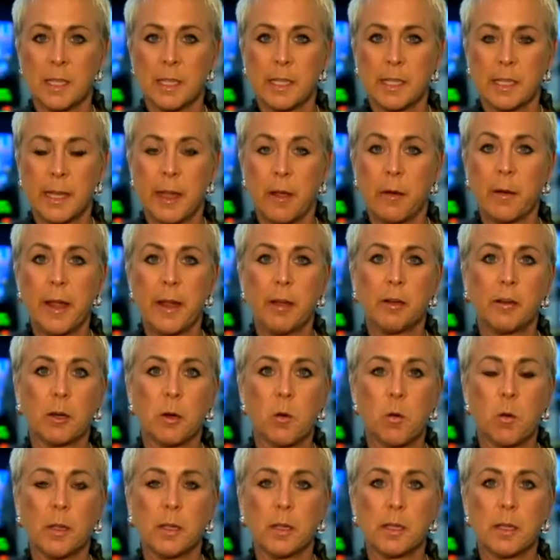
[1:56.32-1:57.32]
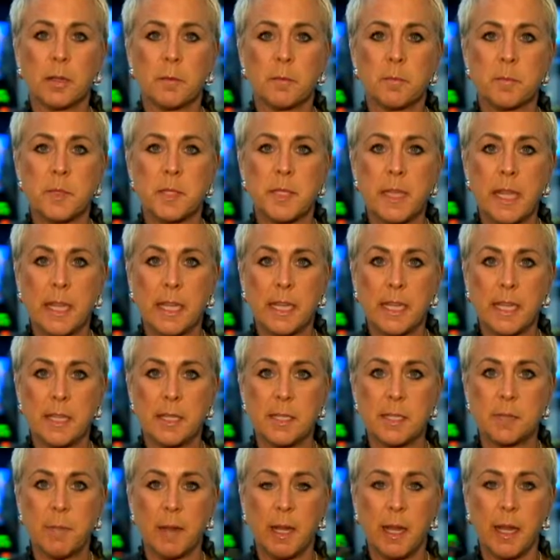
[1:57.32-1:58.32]
Now, Eric Williams
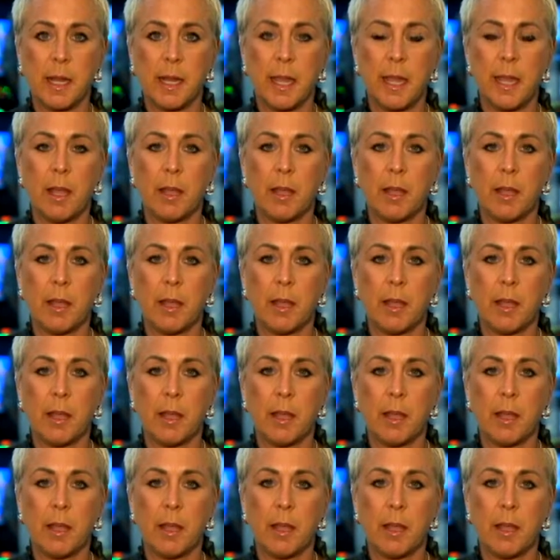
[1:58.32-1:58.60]
is being